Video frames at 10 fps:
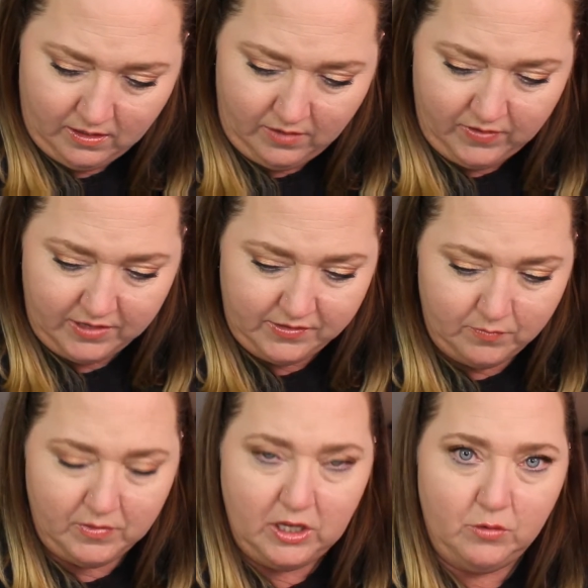I've got
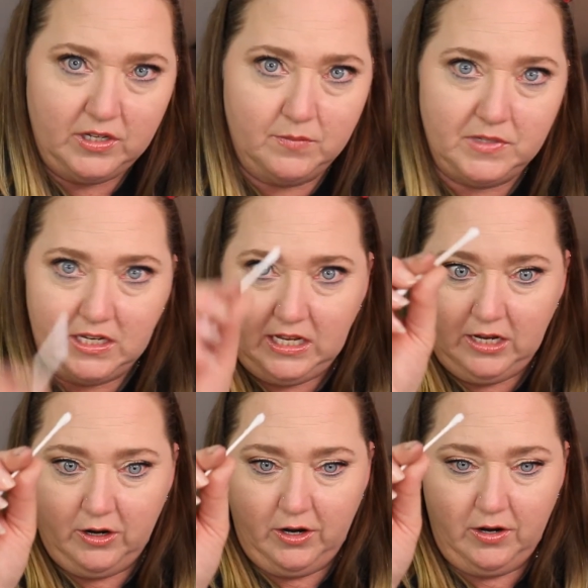some Q-tips in
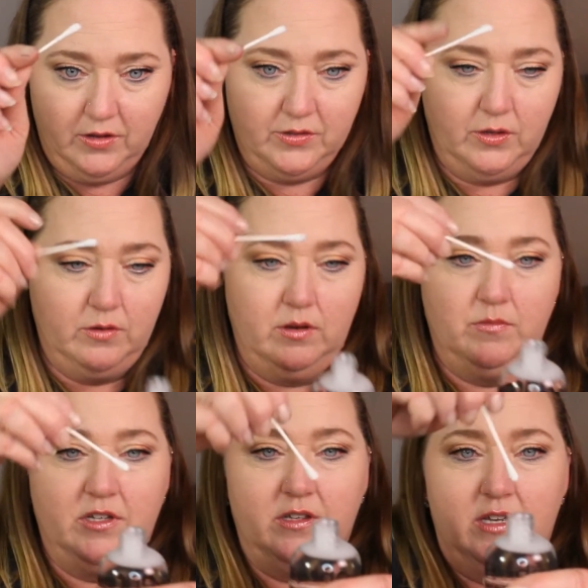here. So I'm
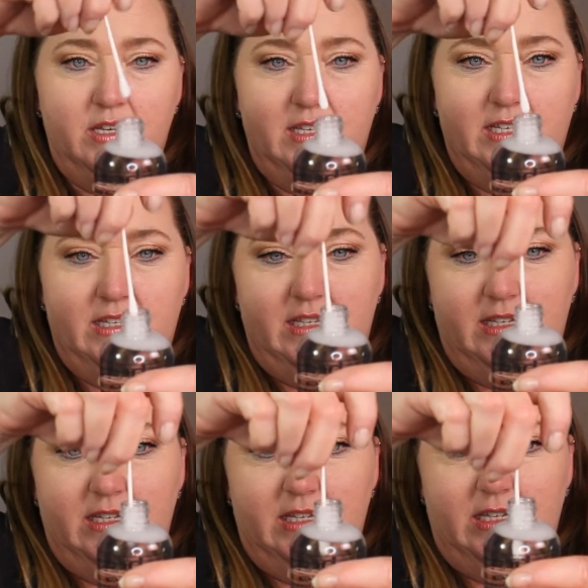just gonna
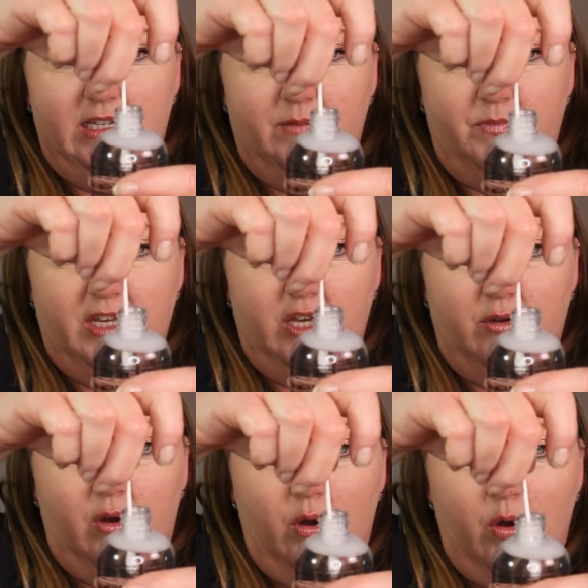dip the Q.